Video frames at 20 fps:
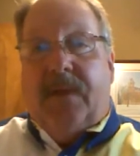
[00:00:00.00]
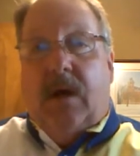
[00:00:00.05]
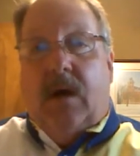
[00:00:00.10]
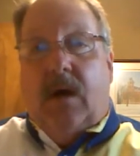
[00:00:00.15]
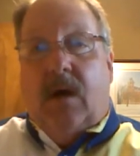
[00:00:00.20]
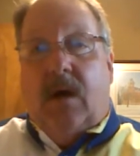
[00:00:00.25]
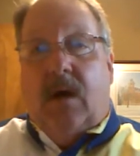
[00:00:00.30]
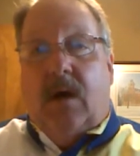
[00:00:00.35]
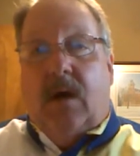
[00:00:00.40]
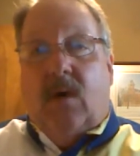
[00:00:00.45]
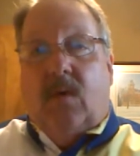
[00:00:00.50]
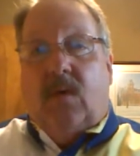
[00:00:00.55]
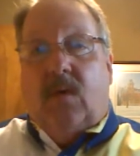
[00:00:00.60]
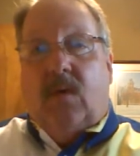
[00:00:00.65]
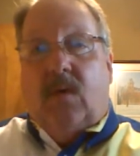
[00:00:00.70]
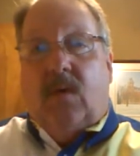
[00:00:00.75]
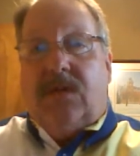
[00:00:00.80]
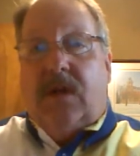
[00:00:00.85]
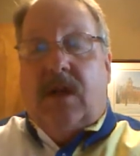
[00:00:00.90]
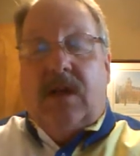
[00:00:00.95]

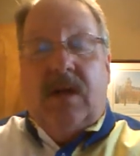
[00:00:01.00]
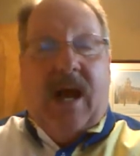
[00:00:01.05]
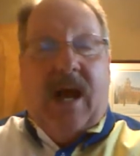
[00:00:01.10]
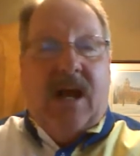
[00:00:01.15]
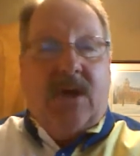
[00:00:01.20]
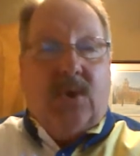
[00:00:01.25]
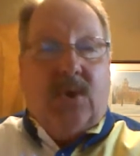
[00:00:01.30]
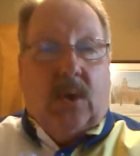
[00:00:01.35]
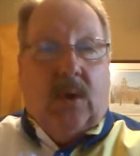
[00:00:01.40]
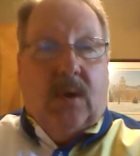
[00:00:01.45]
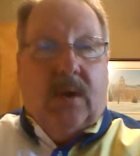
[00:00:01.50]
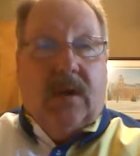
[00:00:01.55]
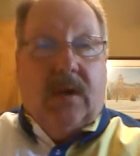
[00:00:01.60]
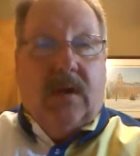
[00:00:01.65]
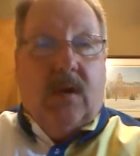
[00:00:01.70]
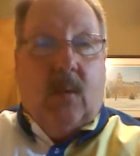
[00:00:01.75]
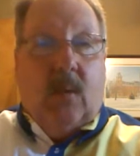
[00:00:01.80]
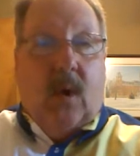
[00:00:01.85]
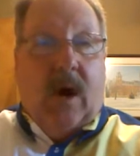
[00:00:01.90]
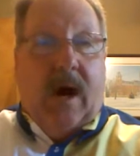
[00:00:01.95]
let's say National
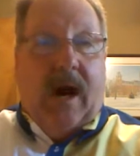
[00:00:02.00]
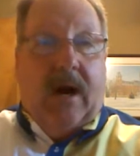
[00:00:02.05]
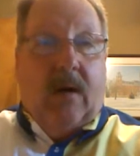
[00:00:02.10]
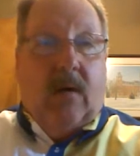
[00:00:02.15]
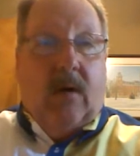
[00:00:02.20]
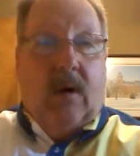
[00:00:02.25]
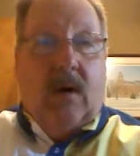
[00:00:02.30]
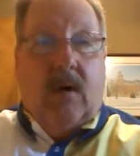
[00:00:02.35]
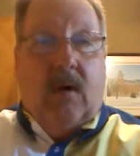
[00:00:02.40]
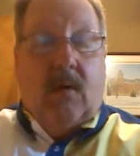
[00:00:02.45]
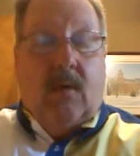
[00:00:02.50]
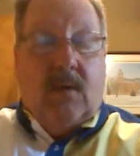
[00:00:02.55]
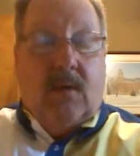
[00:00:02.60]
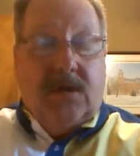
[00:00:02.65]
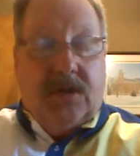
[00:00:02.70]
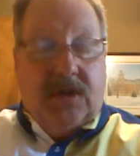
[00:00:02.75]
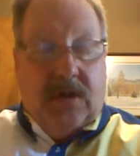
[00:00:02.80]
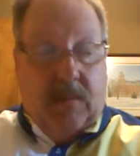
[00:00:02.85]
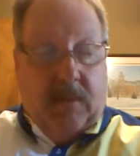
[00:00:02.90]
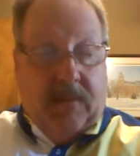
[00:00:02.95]
Enquirer
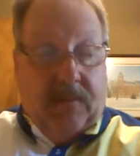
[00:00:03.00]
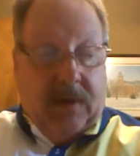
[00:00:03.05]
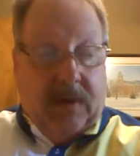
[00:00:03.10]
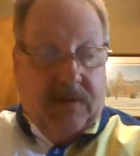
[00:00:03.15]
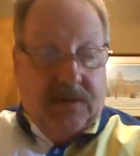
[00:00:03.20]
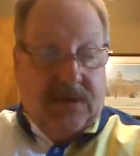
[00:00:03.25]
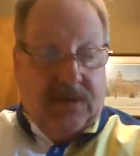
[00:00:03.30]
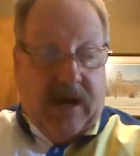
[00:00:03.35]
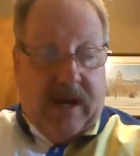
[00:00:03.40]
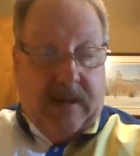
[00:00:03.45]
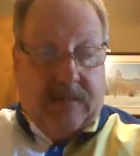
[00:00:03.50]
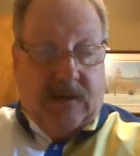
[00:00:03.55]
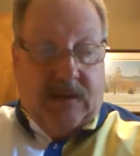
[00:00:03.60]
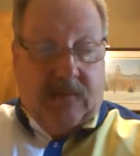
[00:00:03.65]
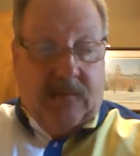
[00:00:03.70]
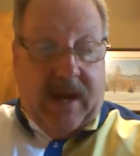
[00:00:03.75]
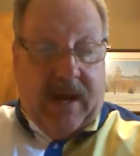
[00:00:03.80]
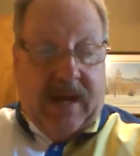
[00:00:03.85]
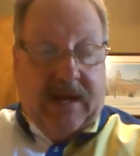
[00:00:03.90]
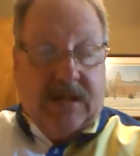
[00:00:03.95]
or some of those types
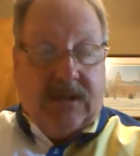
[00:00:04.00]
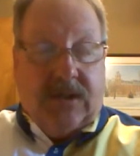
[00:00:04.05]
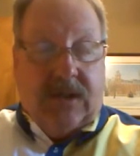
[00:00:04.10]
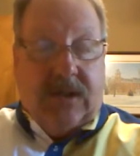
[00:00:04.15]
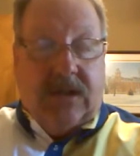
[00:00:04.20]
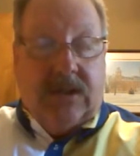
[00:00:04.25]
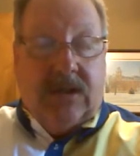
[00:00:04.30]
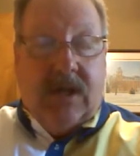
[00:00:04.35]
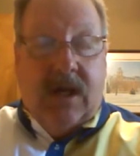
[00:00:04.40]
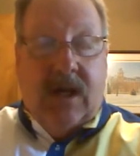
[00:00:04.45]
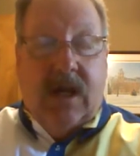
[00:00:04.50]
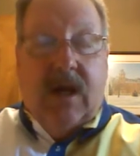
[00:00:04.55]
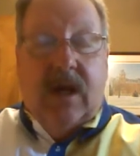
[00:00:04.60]
of magazines.